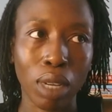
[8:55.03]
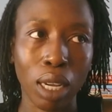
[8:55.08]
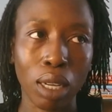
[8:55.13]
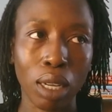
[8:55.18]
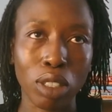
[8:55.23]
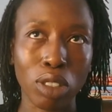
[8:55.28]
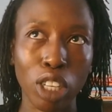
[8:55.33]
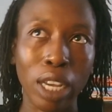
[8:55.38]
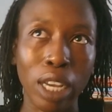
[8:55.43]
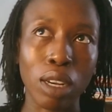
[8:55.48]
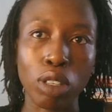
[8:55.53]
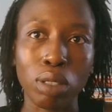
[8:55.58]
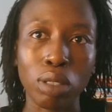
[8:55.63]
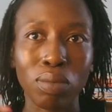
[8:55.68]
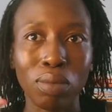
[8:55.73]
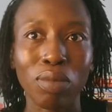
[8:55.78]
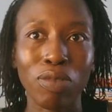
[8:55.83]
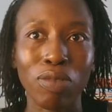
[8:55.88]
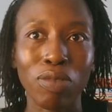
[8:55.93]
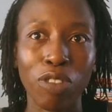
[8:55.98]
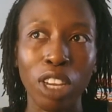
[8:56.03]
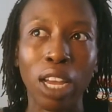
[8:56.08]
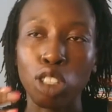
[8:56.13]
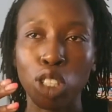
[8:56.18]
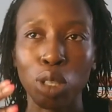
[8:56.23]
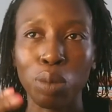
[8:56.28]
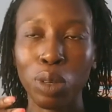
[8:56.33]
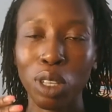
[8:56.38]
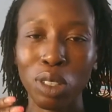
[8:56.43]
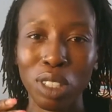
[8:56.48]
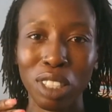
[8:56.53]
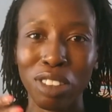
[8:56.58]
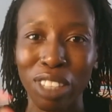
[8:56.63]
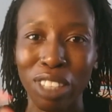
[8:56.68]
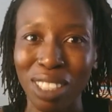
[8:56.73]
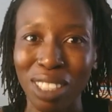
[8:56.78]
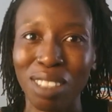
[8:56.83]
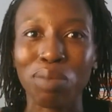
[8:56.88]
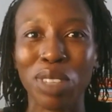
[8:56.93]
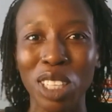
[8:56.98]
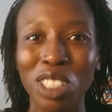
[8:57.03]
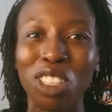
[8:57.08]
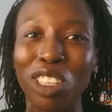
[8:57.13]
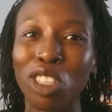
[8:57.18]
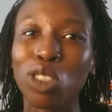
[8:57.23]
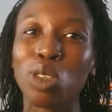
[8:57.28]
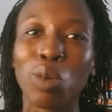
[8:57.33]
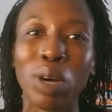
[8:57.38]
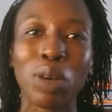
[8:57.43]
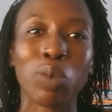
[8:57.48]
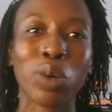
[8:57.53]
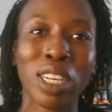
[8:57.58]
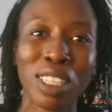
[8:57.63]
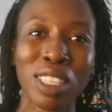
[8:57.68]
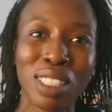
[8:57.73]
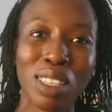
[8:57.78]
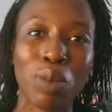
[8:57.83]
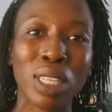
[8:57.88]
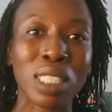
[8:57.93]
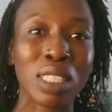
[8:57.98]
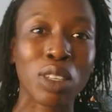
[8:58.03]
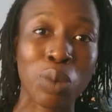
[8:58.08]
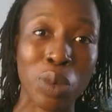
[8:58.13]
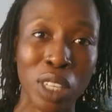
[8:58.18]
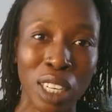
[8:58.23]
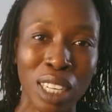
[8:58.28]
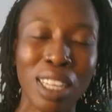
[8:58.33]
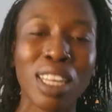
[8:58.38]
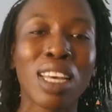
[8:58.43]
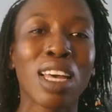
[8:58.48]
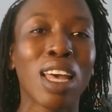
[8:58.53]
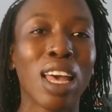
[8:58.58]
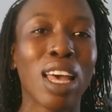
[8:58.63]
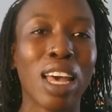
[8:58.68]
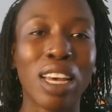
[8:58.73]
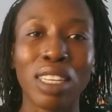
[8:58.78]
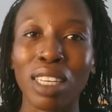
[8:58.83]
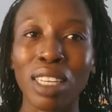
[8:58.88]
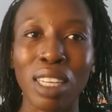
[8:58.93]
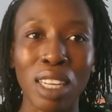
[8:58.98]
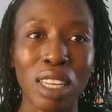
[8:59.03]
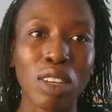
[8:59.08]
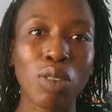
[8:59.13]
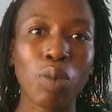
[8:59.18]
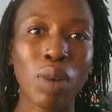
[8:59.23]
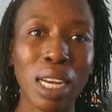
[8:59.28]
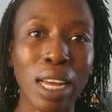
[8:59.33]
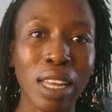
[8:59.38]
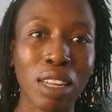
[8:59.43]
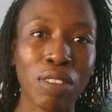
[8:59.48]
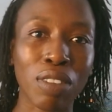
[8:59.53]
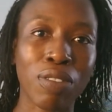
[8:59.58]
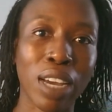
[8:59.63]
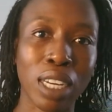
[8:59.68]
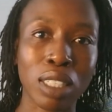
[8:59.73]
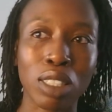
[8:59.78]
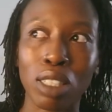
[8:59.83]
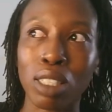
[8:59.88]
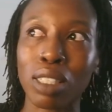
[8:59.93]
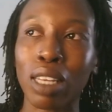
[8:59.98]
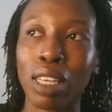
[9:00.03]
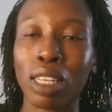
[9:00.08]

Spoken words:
trying to figure out your approach, right? Because you need to know what worked, what didn't work, and again, what other factors